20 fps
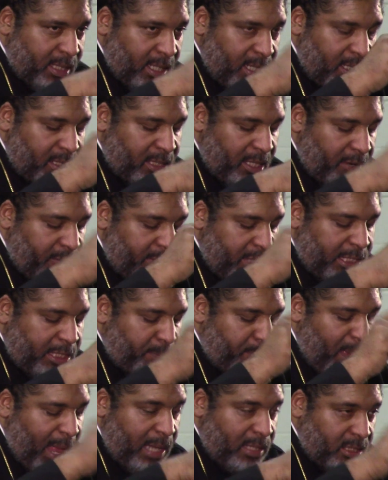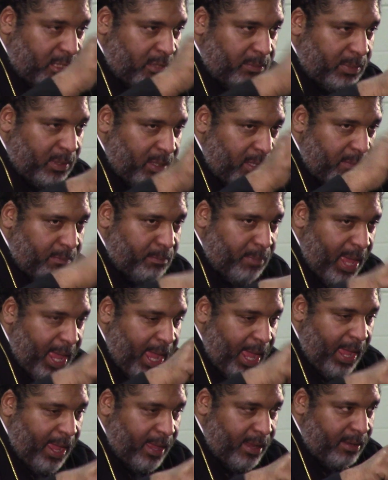is irresponsible and
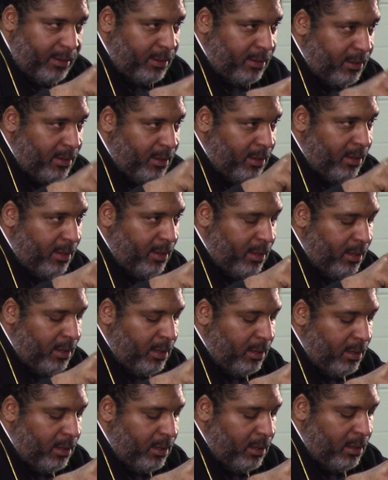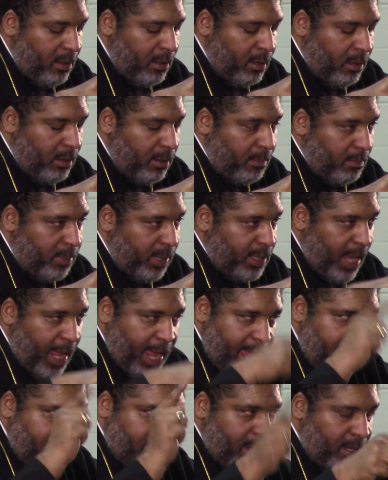bad, but the
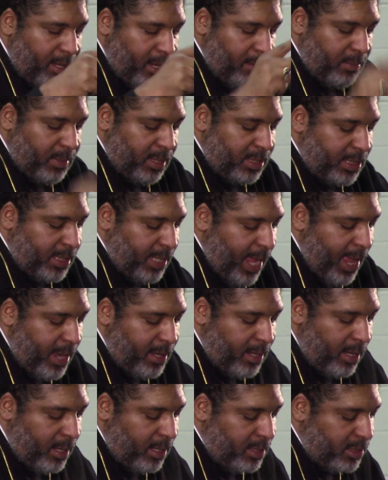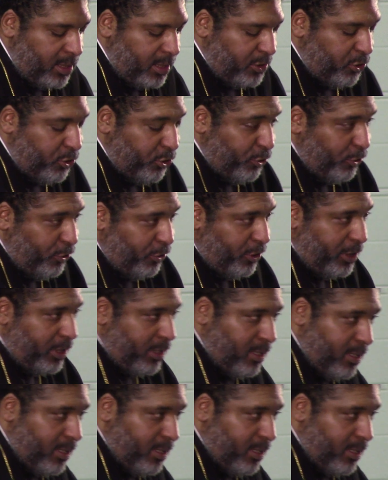antonym to scandalous is good,